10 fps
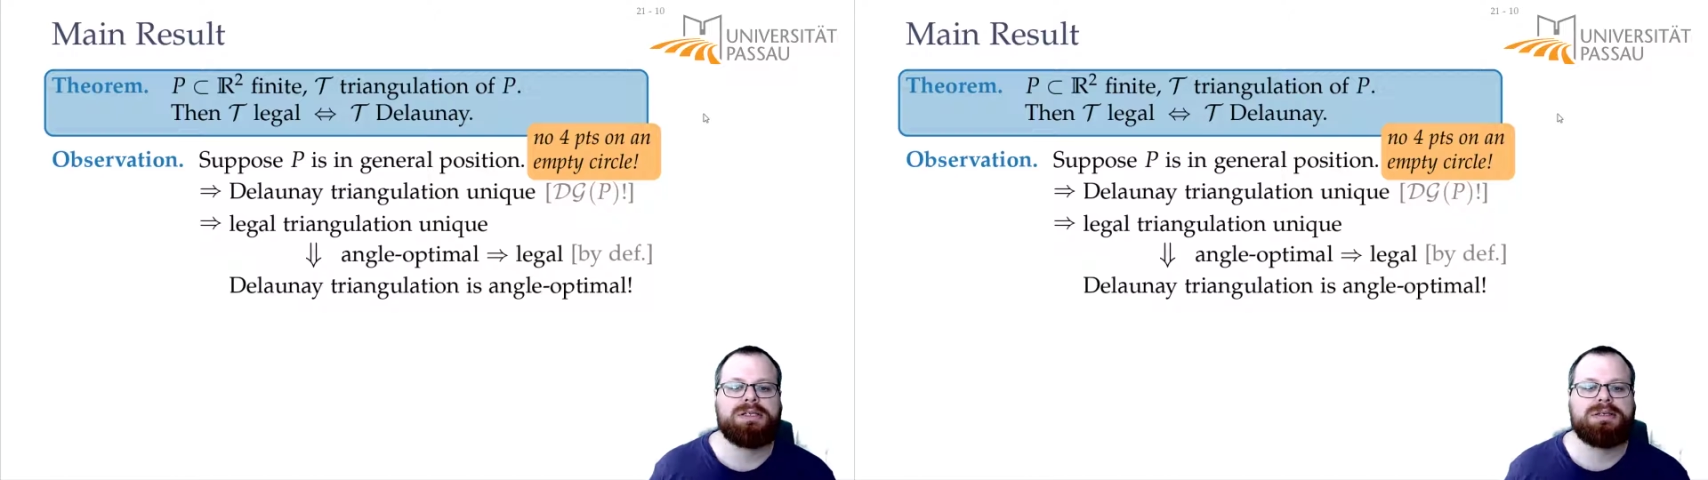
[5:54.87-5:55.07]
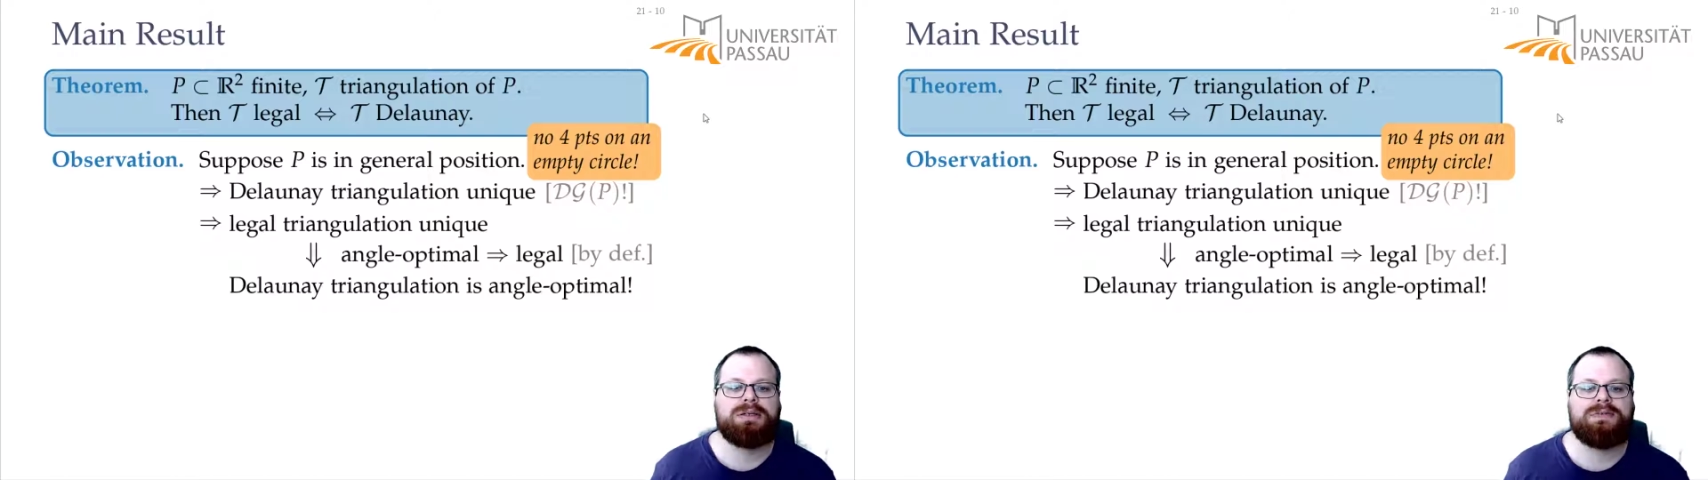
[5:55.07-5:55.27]

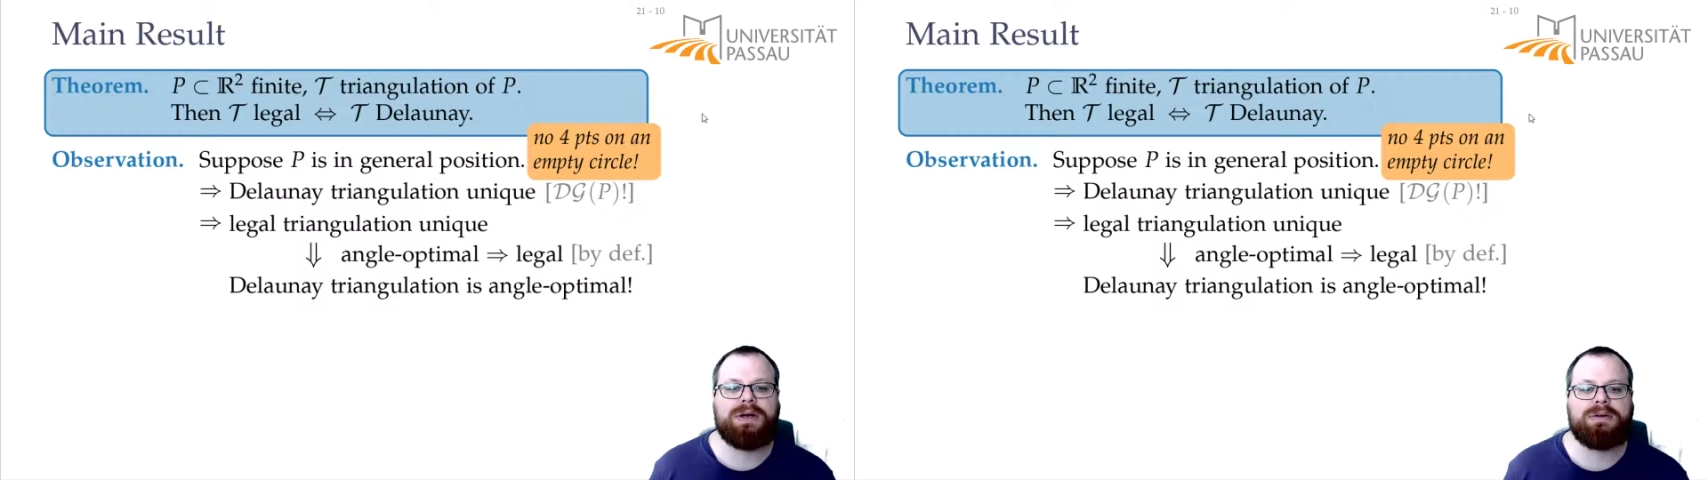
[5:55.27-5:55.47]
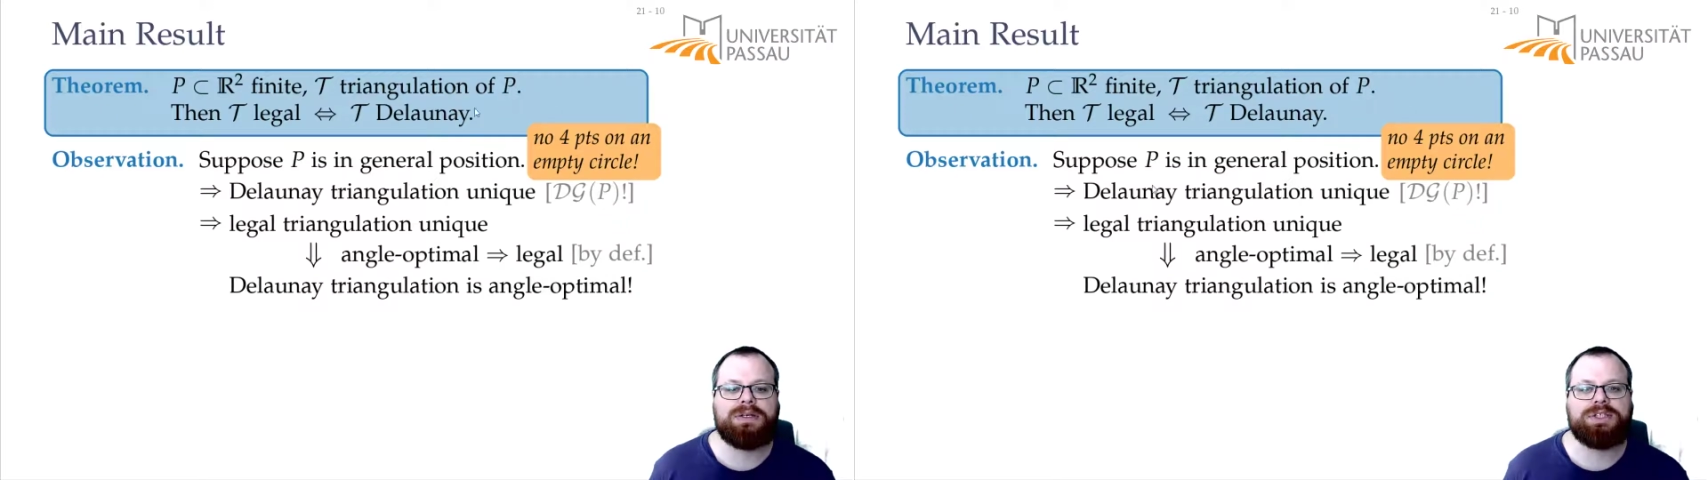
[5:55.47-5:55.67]
So if
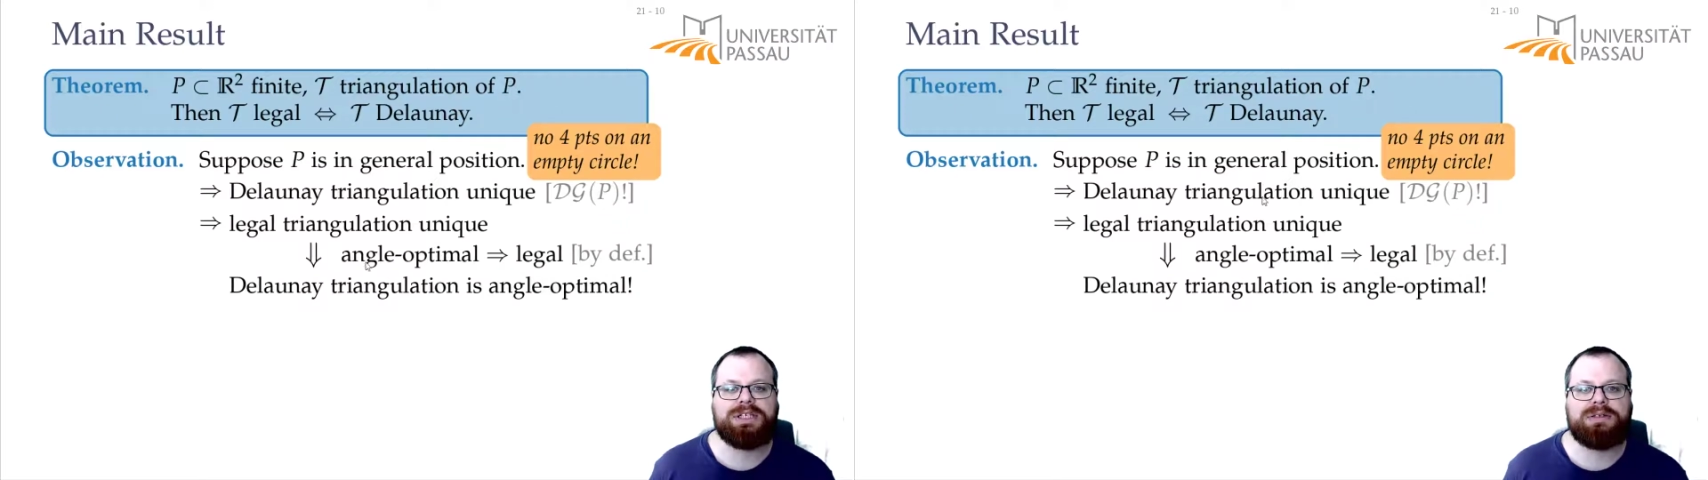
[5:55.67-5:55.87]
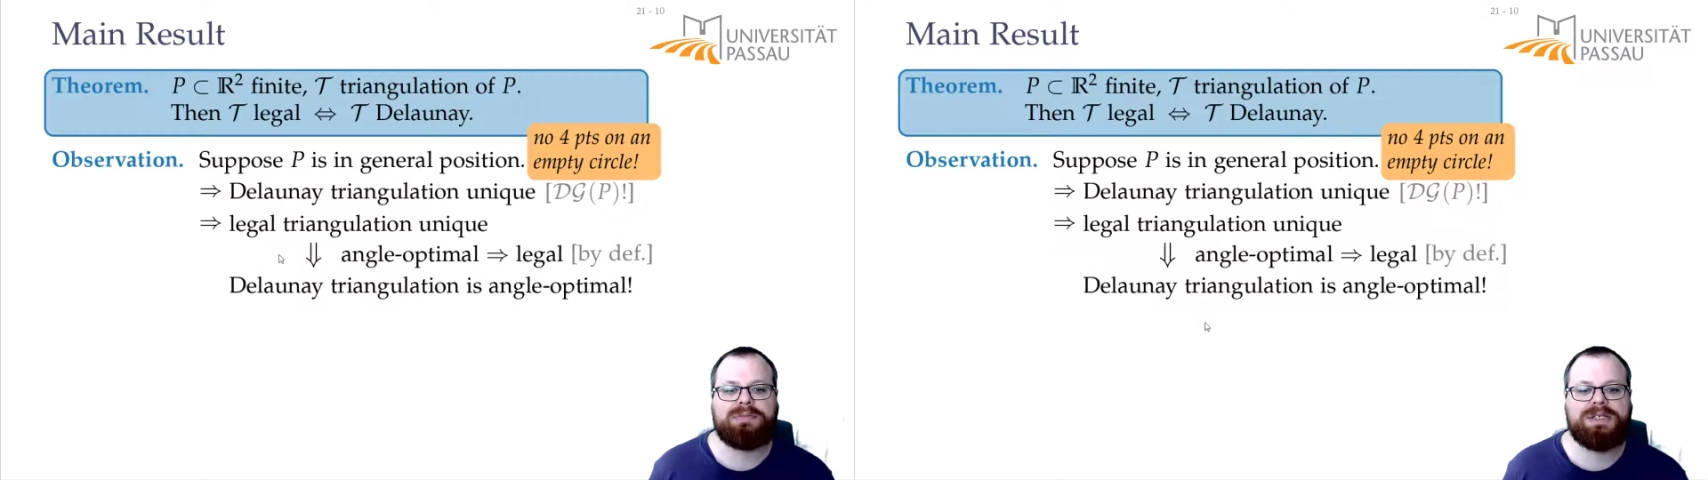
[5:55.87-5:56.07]
we are in
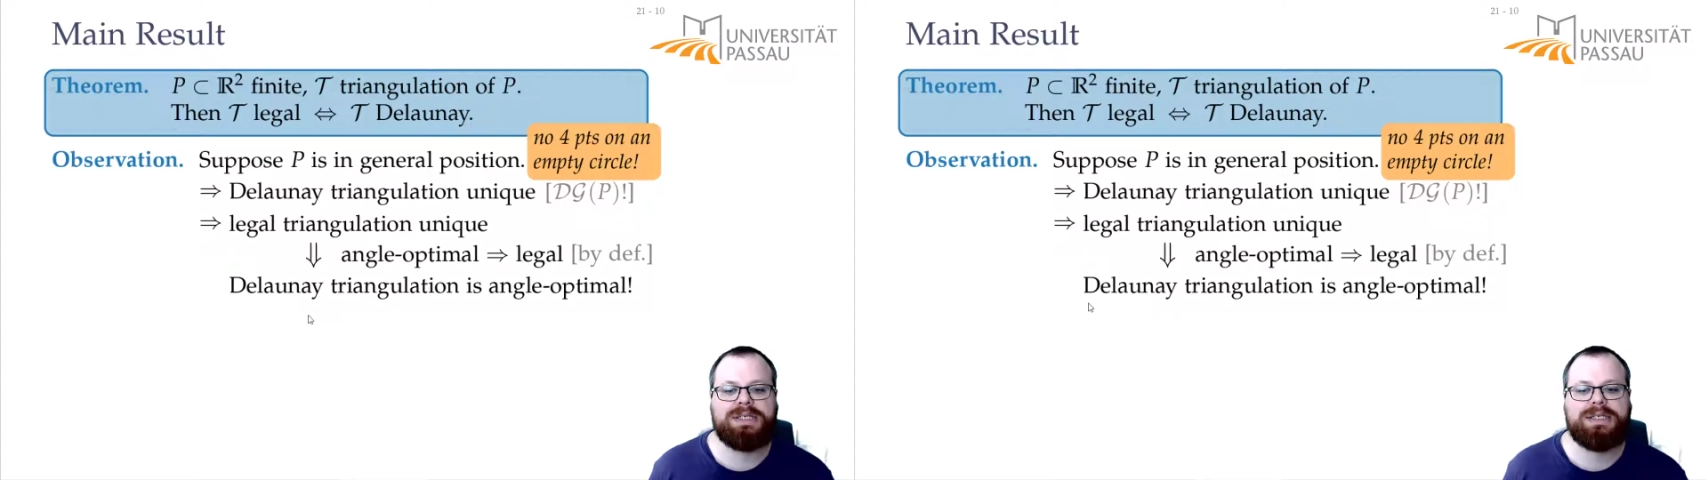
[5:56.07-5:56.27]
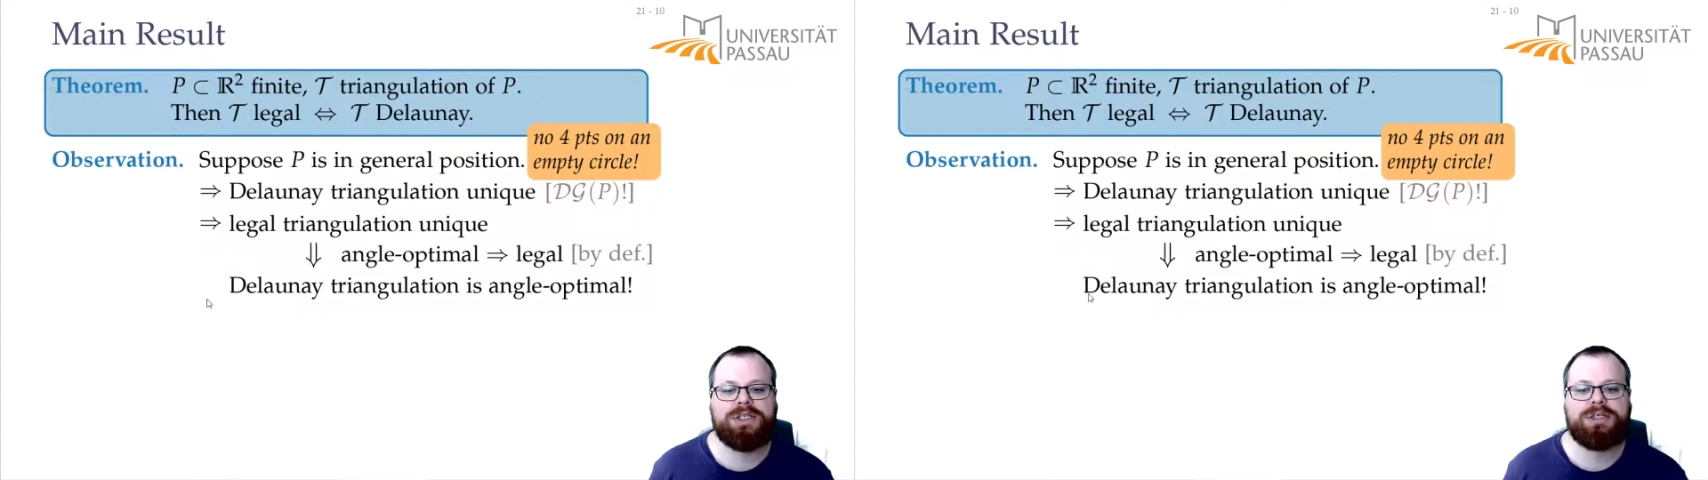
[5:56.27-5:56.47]
general
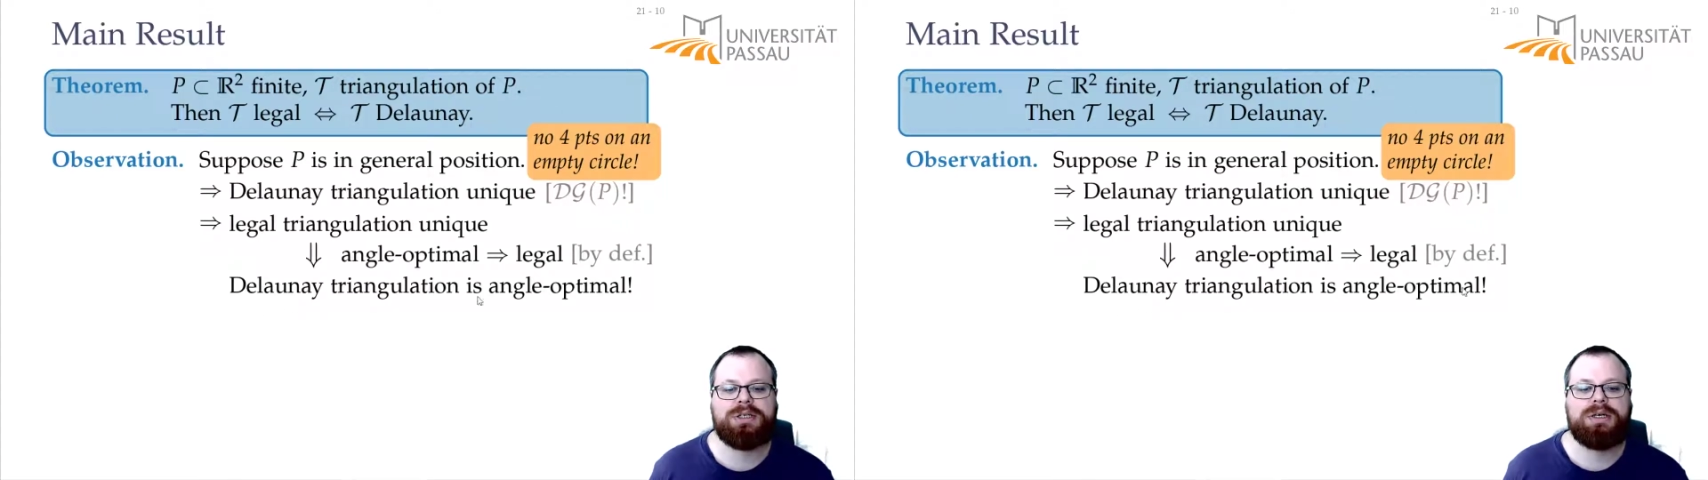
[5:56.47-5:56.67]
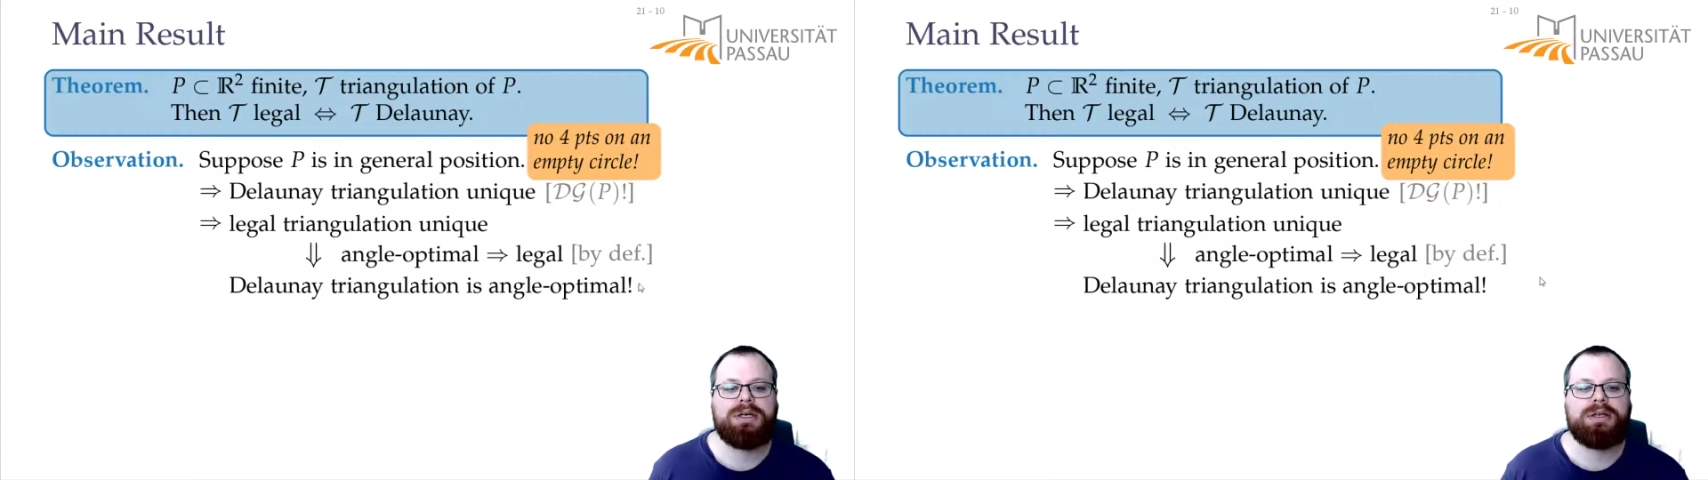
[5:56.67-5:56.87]
position,